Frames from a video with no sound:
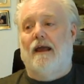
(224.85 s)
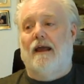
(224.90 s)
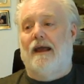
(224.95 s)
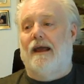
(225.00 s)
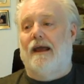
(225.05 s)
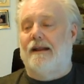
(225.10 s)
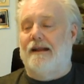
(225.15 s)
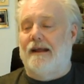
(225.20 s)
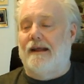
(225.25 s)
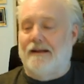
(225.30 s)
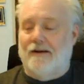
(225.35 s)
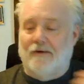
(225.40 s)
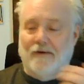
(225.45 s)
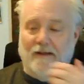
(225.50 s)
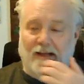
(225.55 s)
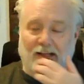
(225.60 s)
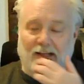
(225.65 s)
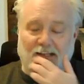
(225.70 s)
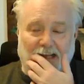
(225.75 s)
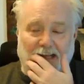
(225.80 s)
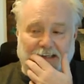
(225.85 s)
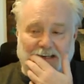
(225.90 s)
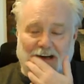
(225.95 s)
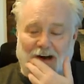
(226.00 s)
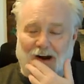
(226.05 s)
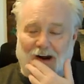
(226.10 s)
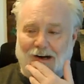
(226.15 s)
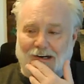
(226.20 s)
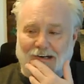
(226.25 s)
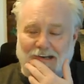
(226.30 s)
And it, it, it's
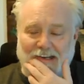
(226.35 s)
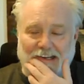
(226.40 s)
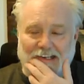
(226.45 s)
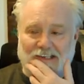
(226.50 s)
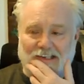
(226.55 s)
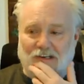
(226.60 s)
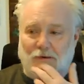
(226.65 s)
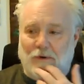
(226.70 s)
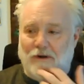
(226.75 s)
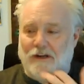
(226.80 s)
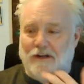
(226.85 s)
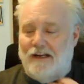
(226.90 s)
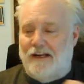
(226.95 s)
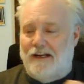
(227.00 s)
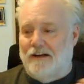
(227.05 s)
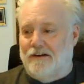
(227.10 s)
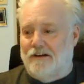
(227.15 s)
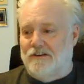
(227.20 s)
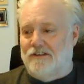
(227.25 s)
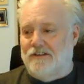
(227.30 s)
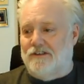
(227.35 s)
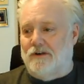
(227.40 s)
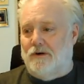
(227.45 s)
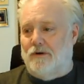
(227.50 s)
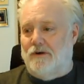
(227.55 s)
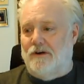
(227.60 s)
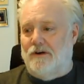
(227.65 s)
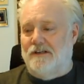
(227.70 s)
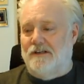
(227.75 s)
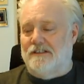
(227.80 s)
hard at Easter when you hear
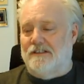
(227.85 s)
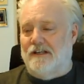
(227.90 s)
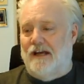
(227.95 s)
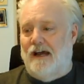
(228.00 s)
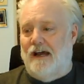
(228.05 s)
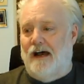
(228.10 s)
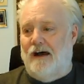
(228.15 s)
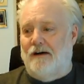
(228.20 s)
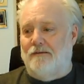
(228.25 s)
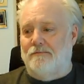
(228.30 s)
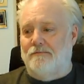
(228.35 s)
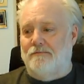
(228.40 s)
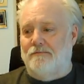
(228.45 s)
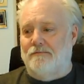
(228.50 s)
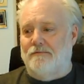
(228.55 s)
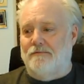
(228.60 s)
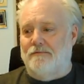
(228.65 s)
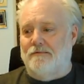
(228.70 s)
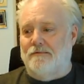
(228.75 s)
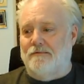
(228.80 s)
stories um,